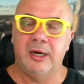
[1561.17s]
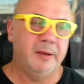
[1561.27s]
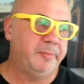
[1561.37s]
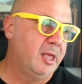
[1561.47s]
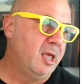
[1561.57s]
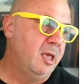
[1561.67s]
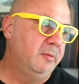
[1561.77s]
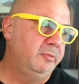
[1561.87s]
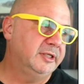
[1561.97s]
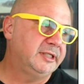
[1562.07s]
it up.
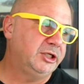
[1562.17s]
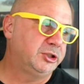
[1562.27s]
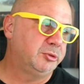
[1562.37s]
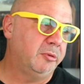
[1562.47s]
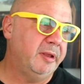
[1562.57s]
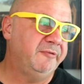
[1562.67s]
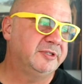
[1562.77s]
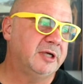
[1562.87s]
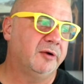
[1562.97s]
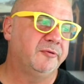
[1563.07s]
This stage is where many
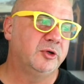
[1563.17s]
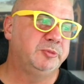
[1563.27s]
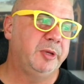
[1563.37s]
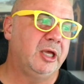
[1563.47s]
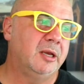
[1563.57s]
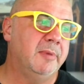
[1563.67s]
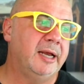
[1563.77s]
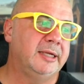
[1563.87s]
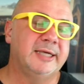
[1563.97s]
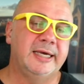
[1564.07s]
photographers begin
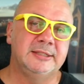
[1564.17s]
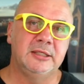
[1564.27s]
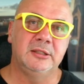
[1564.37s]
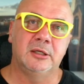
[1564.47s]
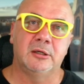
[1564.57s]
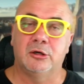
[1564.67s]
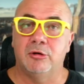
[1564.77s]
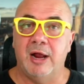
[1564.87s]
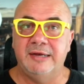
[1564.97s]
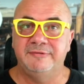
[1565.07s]
monetizing their
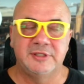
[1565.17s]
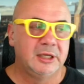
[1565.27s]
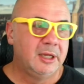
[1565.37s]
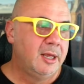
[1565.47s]
craft.